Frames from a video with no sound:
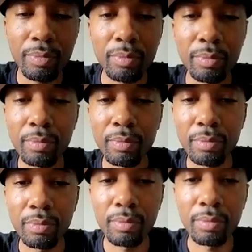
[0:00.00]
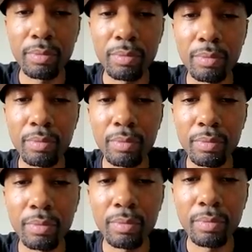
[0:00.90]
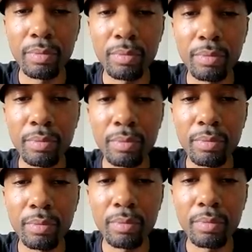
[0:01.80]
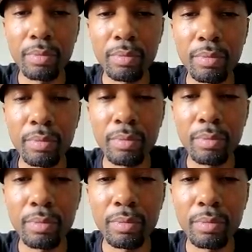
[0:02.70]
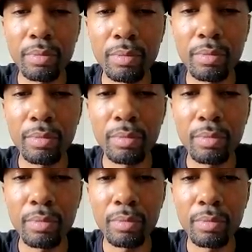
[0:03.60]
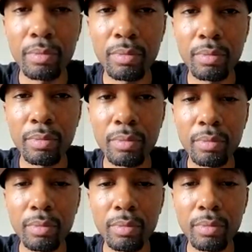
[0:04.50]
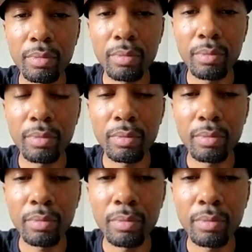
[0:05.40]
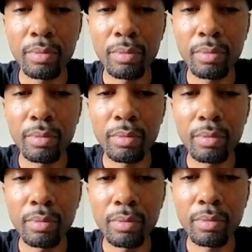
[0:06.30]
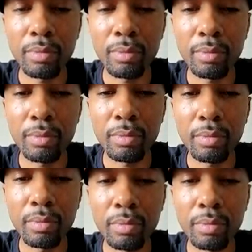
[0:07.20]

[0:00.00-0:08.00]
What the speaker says: This person isn't speaking.